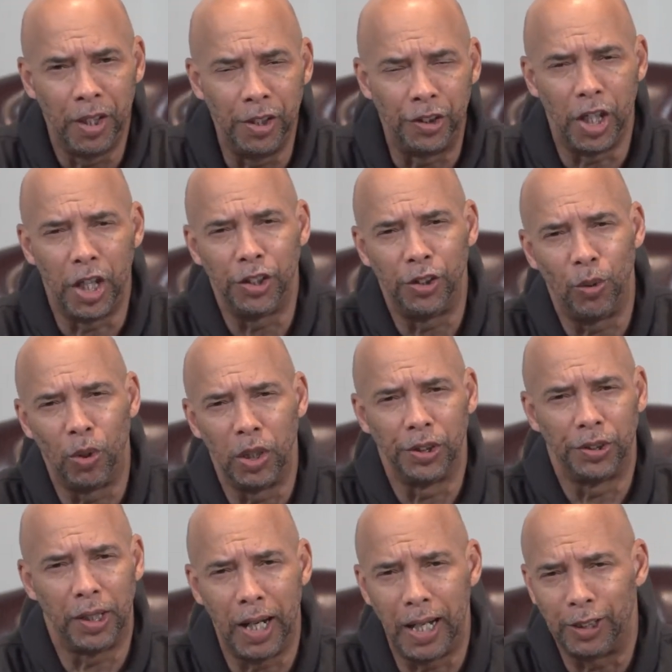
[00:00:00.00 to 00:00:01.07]
He says, The
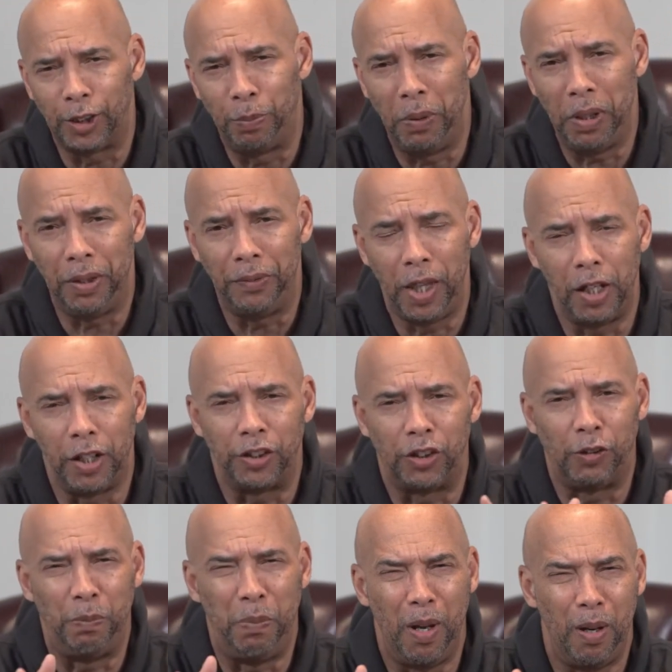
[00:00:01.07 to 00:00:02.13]
words that I speak, they are
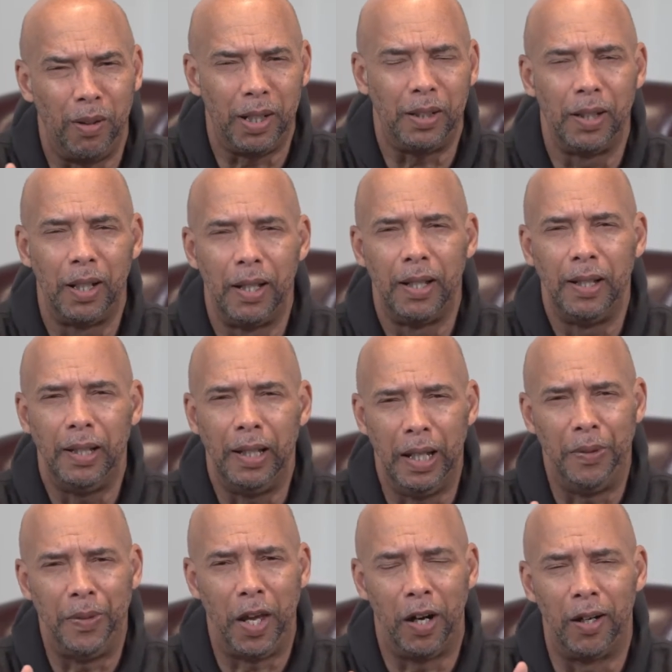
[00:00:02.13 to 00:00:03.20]
spirit
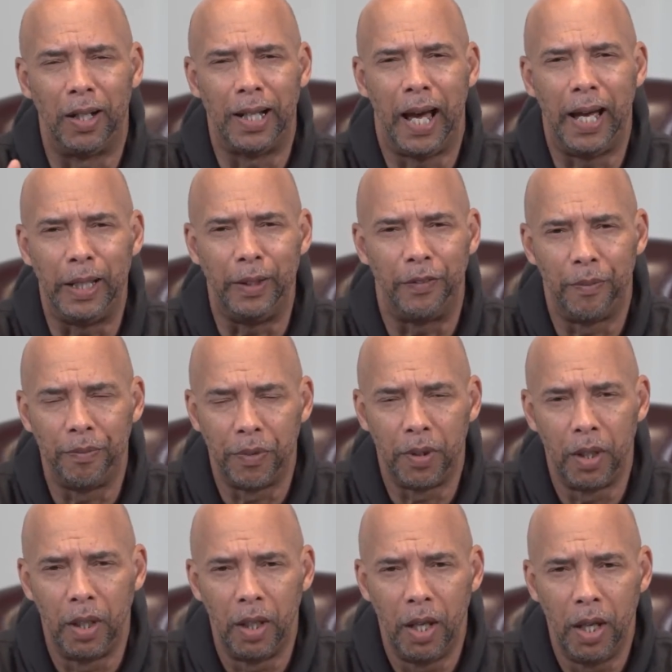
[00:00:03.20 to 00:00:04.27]
and they are life.
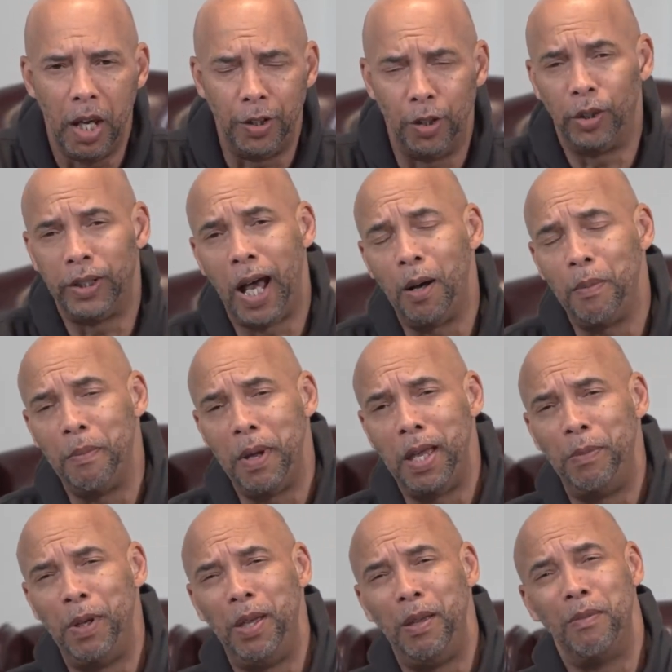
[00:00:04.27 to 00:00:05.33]
And no doubt,
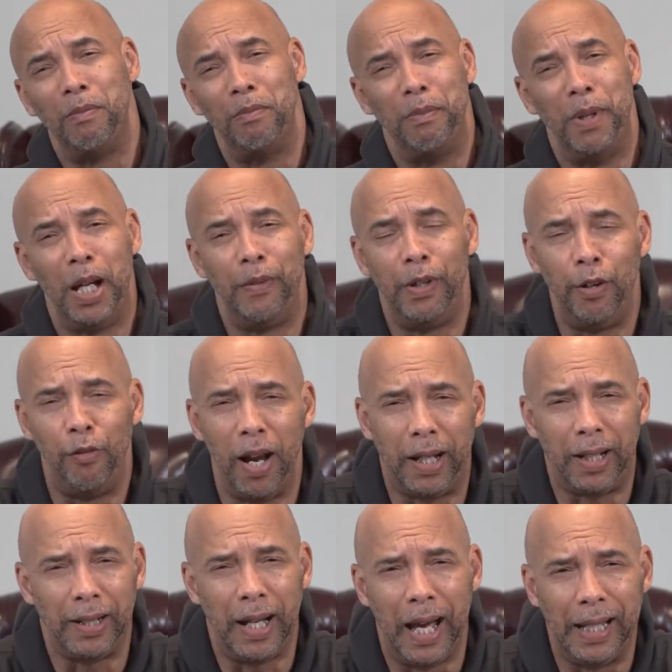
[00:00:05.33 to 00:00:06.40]
maybe Mary
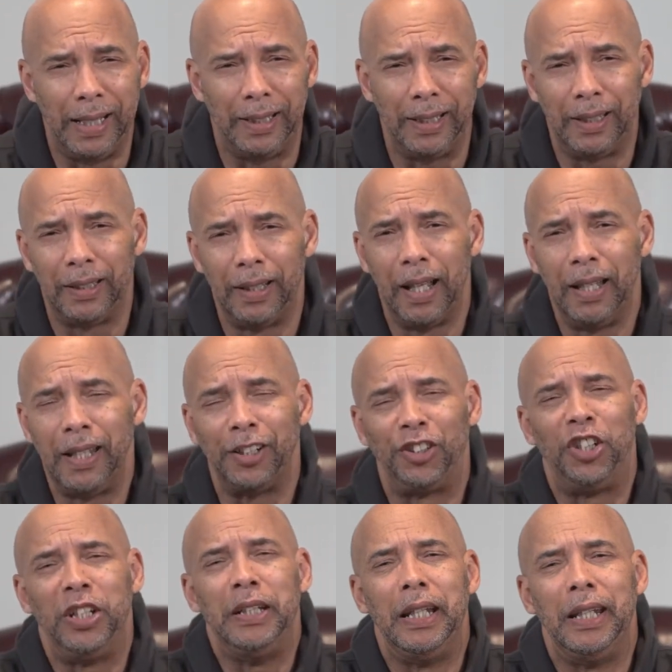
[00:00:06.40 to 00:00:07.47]
recognized that
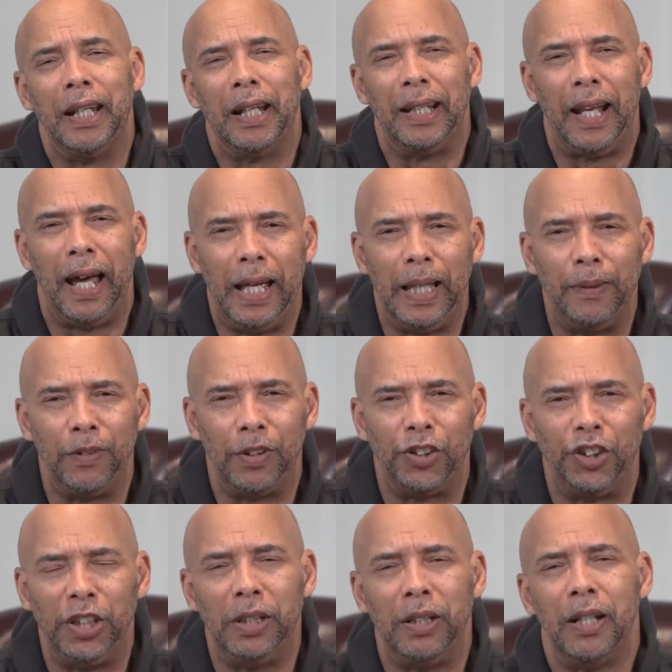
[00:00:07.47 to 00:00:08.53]
she needed life.
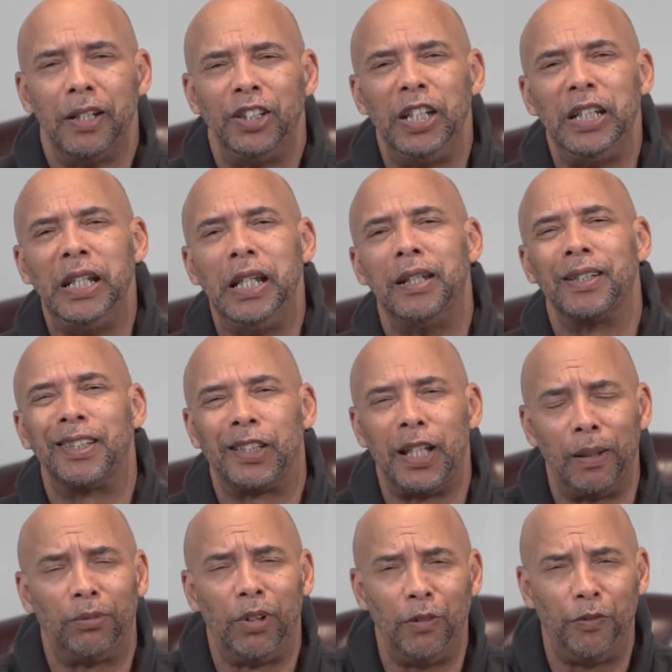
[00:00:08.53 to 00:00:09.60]
She, she needed
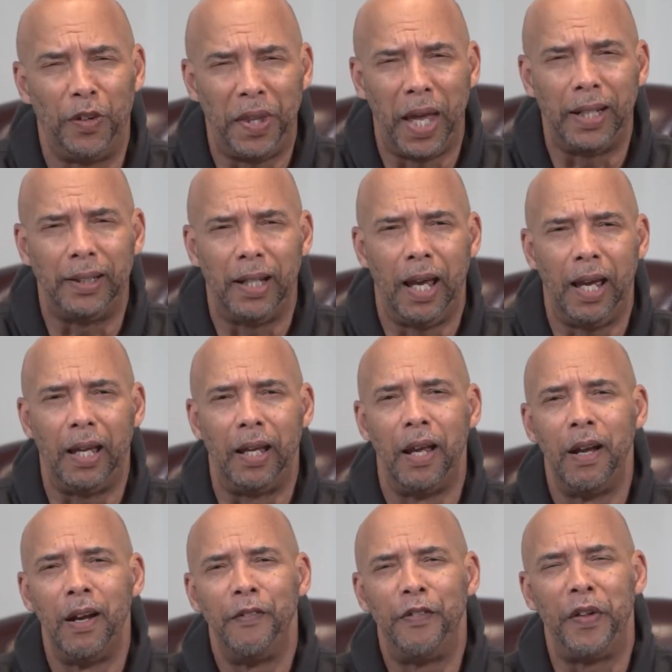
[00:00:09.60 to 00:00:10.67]
something for that day,
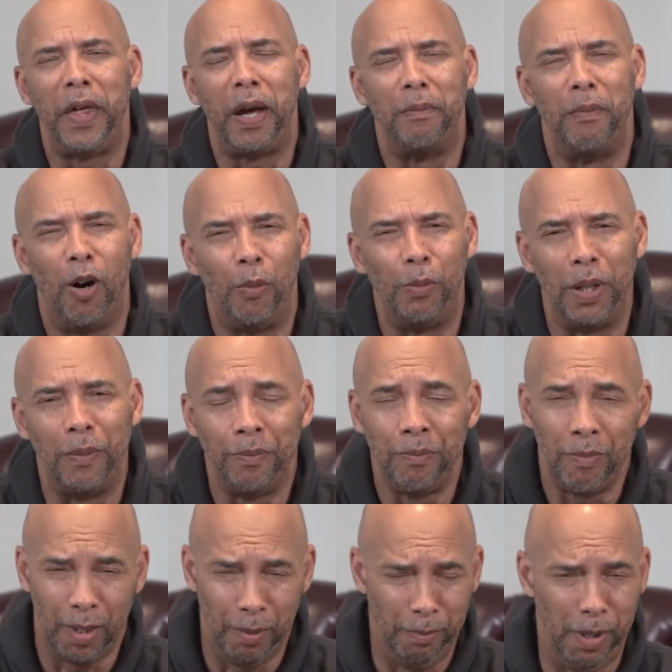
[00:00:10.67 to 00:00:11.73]
for that moment.
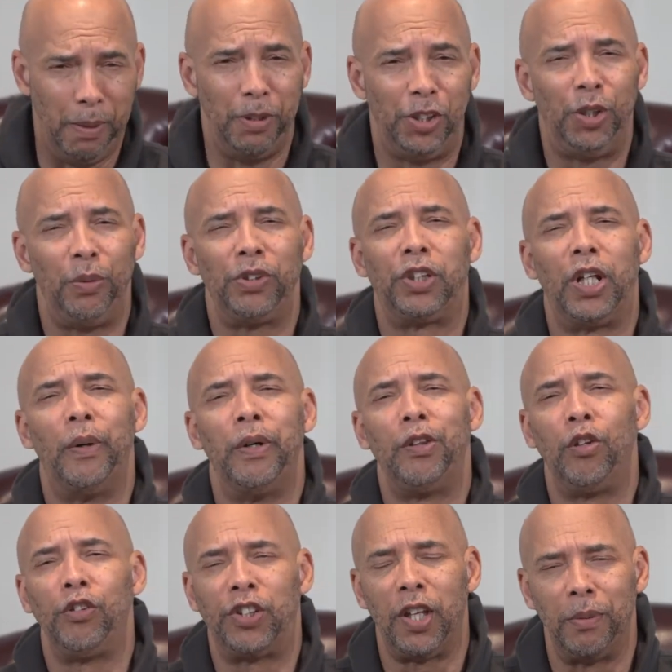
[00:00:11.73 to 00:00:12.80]
Maybe she was going
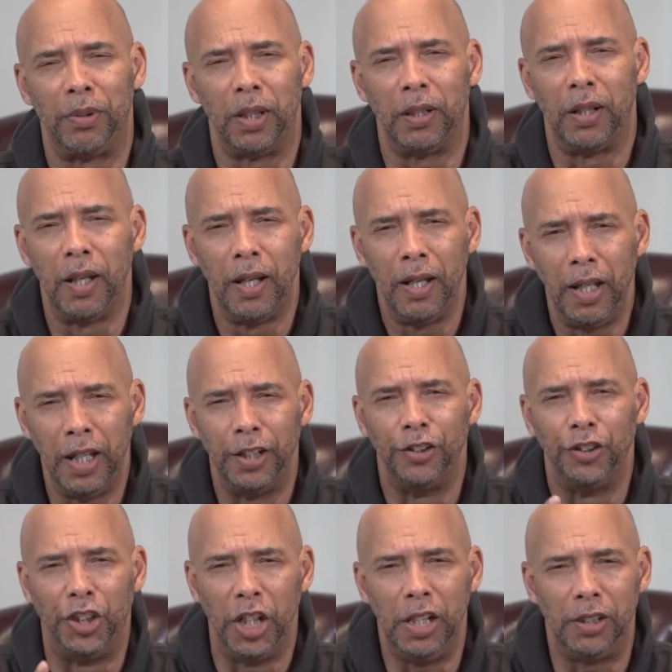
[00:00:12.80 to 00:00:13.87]
through something.
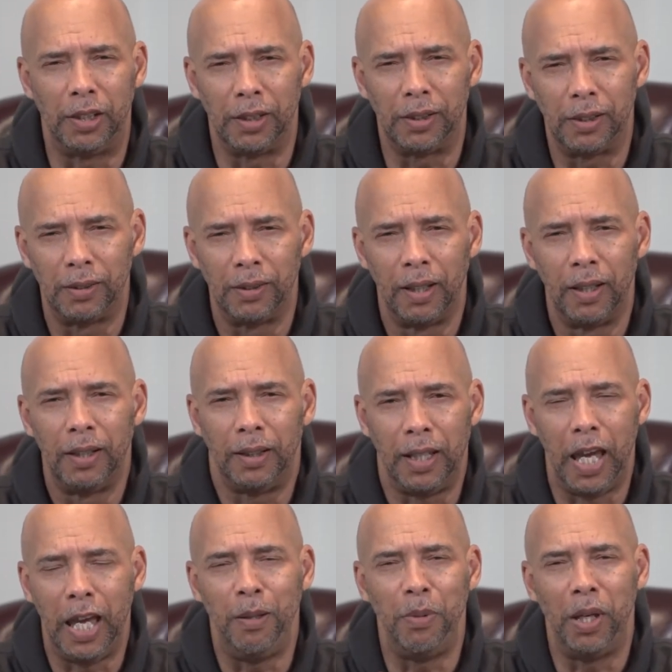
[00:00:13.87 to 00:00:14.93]
And Jesus
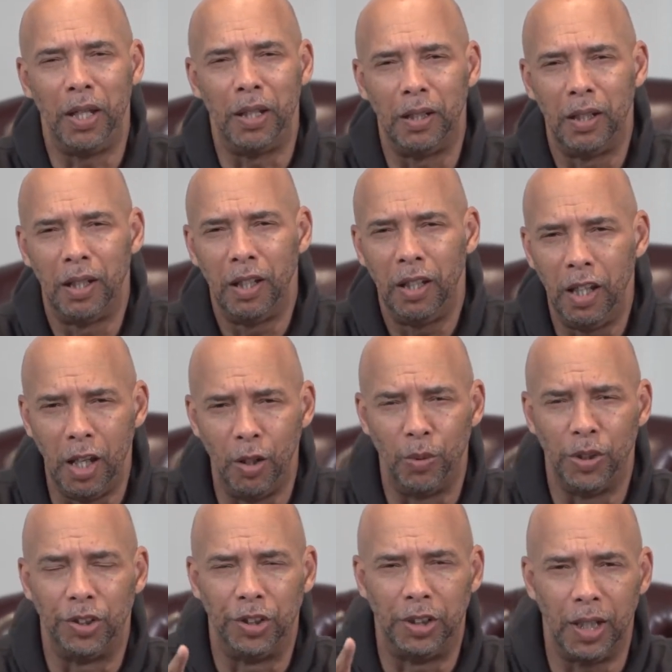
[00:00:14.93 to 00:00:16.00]
came in and
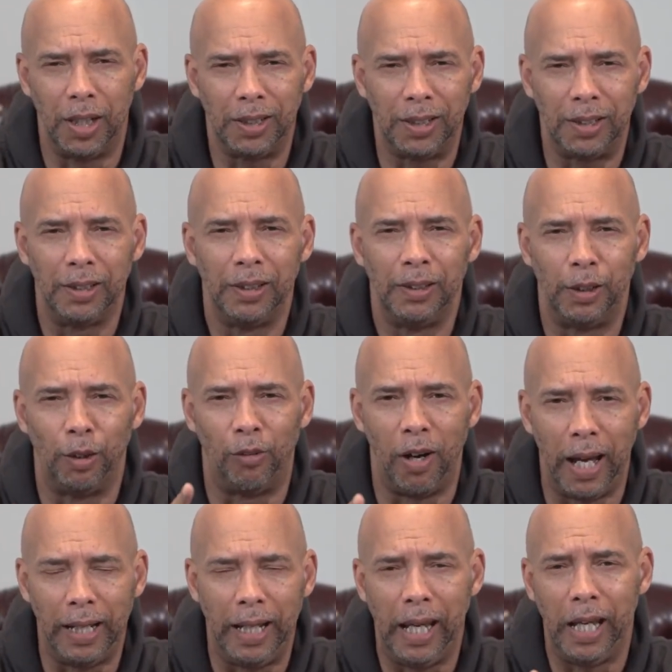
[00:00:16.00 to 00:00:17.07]
was just the
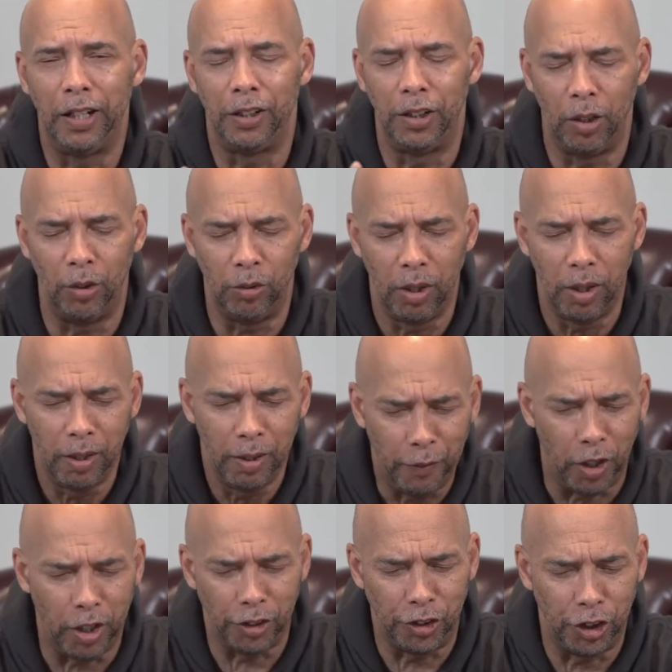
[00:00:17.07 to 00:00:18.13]
right antidote
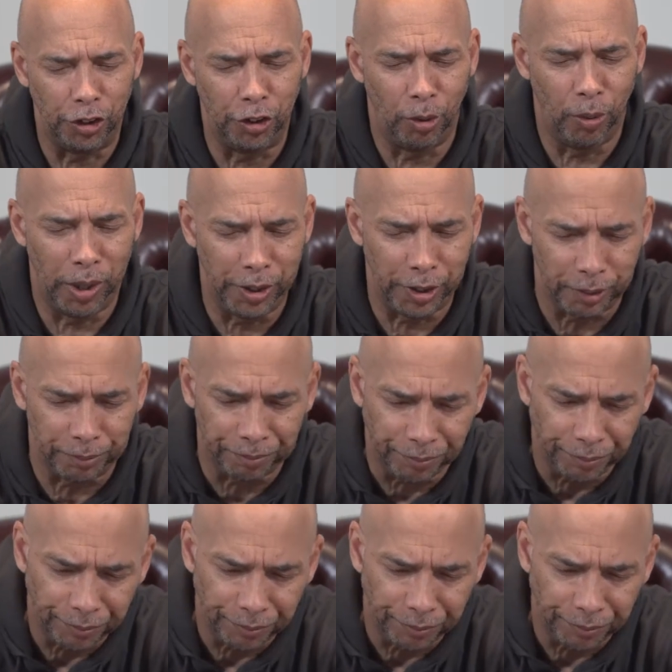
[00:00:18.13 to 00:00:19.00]
for her situation.